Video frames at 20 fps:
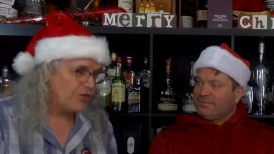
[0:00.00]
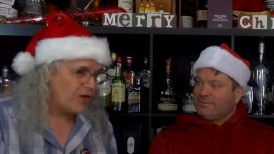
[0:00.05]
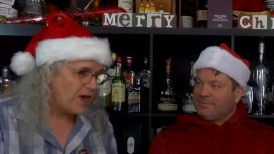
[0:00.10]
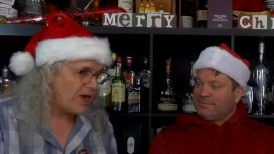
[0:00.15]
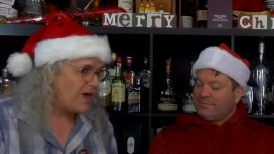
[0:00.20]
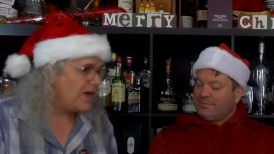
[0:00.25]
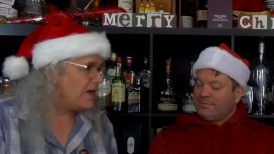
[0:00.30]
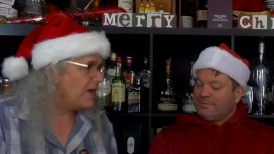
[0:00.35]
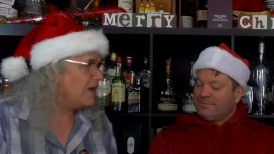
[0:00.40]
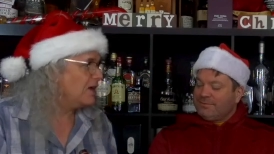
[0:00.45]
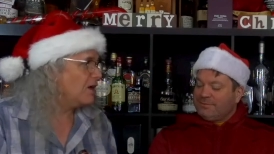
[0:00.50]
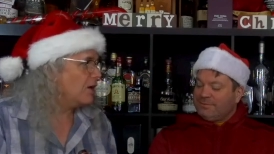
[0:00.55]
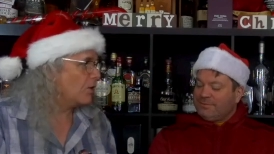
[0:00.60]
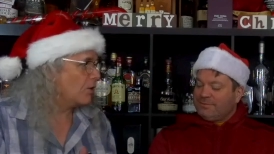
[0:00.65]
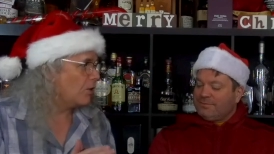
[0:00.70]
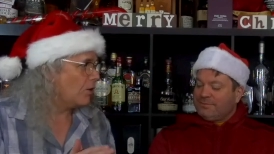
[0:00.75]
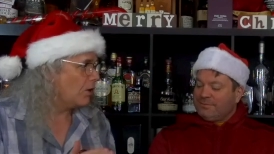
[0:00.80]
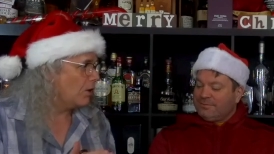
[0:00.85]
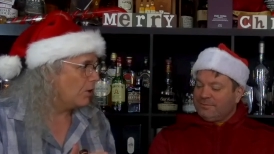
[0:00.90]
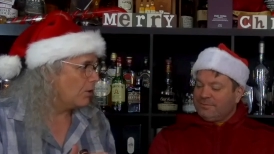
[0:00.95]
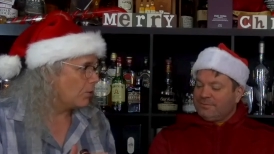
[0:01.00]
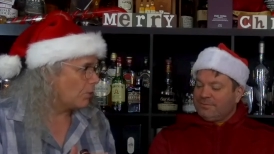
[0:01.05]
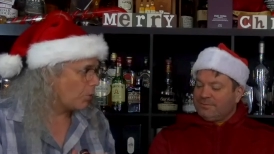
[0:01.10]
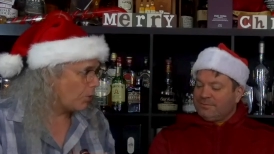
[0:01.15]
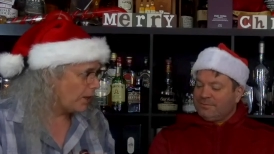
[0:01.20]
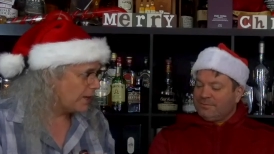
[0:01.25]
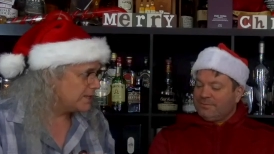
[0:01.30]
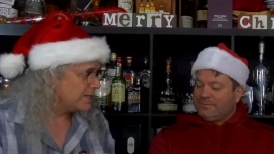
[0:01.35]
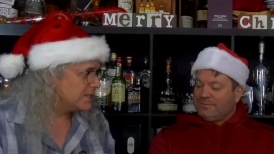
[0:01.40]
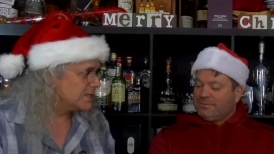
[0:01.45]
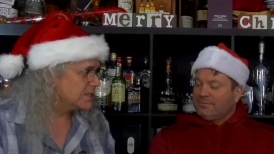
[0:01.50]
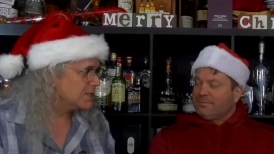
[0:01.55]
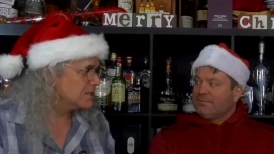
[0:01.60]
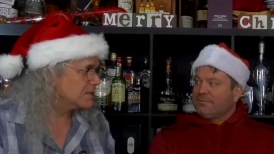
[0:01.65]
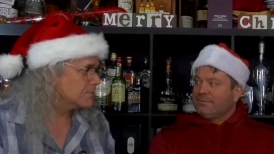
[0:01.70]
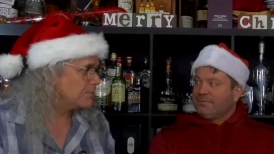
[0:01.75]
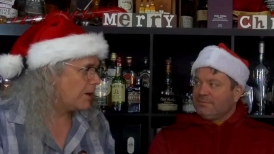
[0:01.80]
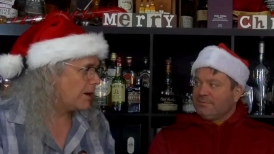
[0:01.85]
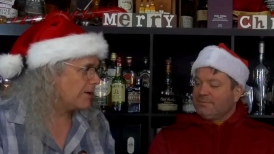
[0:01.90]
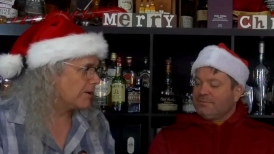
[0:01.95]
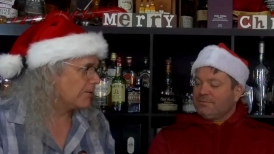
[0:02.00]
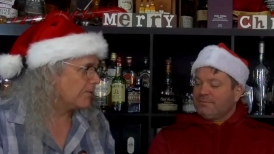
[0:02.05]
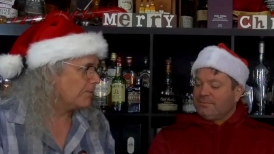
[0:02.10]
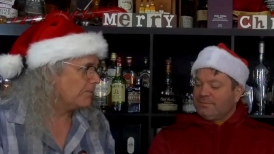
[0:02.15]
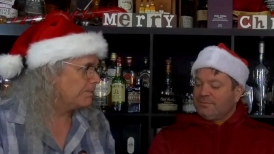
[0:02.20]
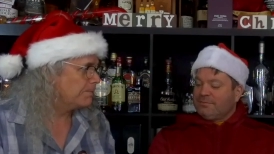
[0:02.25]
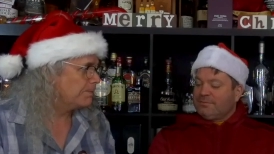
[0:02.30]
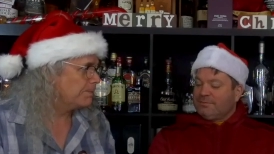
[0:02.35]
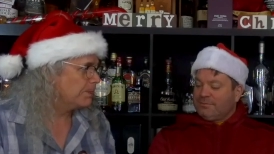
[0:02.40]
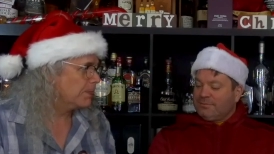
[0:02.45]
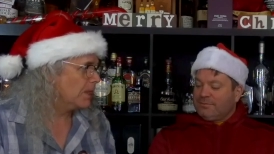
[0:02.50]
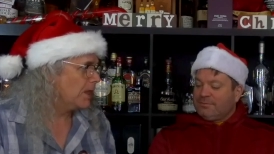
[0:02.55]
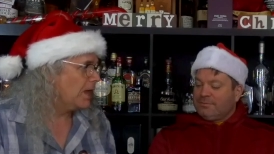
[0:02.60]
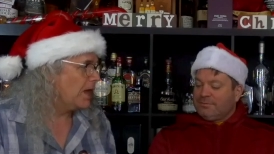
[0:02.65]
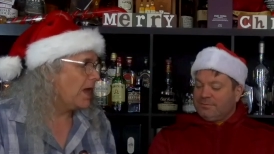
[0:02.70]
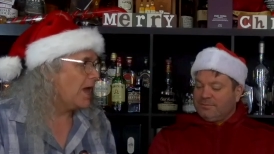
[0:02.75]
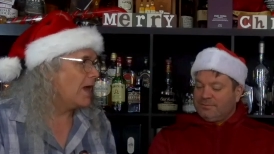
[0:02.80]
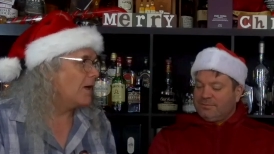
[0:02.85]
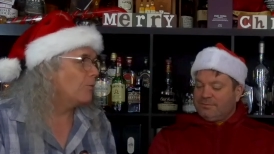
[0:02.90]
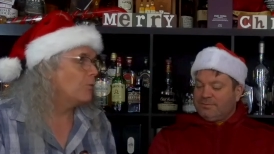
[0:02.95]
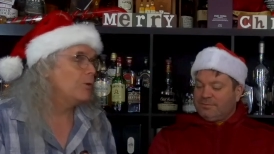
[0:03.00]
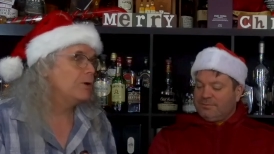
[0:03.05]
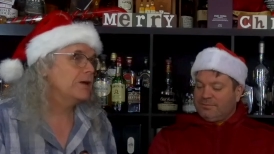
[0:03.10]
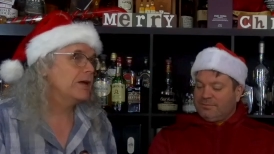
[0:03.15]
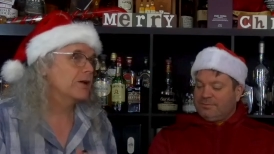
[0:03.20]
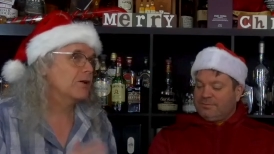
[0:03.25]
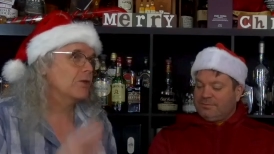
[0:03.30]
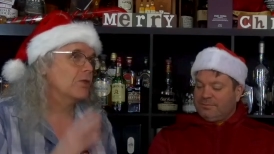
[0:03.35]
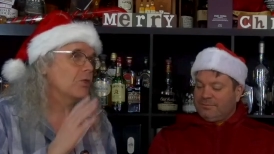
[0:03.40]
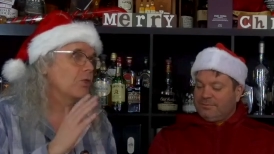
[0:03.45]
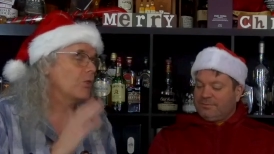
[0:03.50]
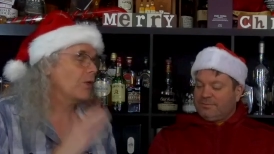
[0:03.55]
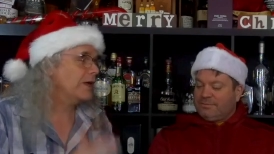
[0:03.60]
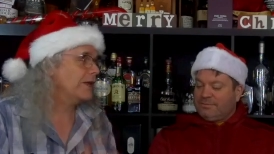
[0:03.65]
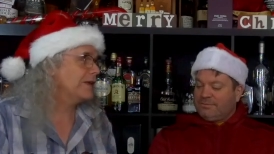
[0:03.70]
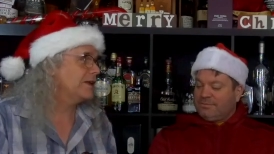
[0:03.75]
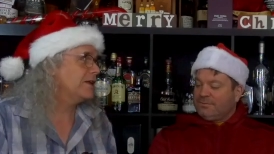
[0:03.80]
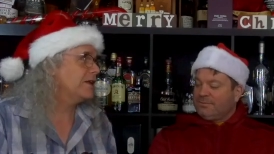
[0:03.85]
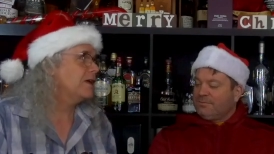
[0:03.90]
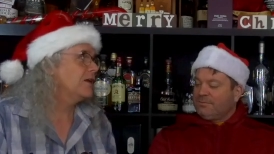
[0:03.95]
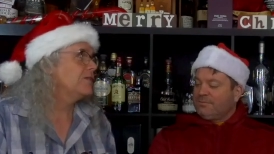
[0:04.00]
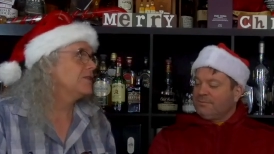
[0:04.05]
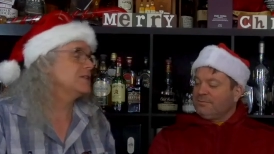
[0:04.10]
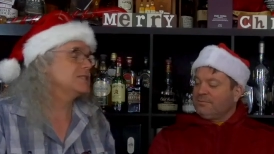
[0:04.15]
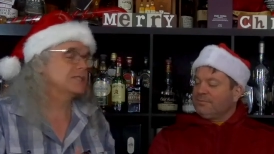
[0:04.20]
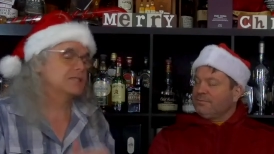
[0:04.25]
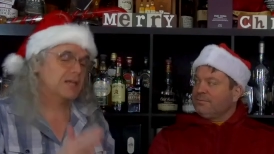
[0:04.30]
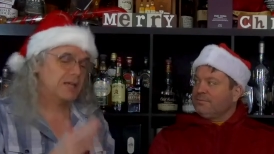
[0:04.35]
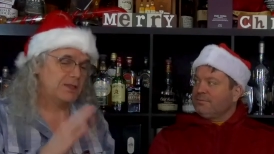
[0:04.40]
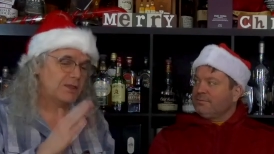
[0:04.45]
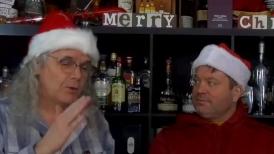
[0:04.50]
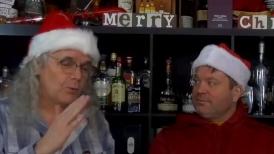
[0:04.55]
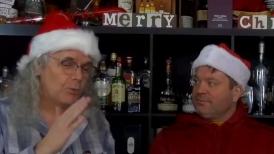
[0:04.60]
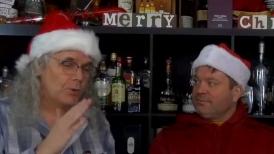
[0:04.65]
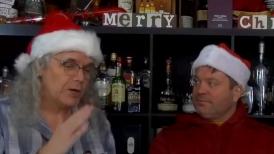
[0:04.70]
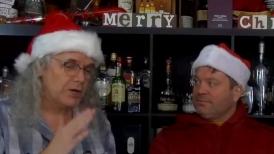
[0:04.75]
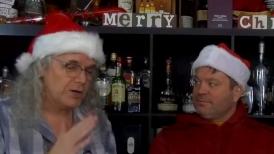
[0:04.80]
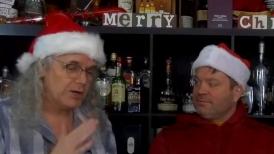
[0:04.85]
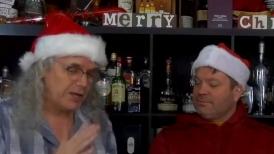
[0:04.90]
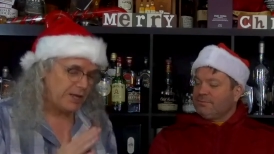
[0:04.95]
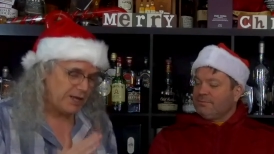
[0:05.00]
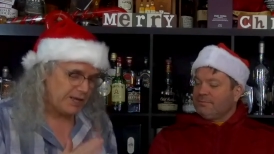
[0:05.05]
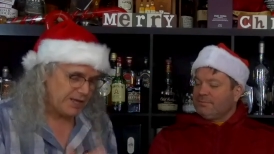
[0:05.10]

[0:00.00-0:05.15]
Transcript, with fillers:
Speaker 1: they lent us this bottle. Wow. And we not only lent it, they said that we could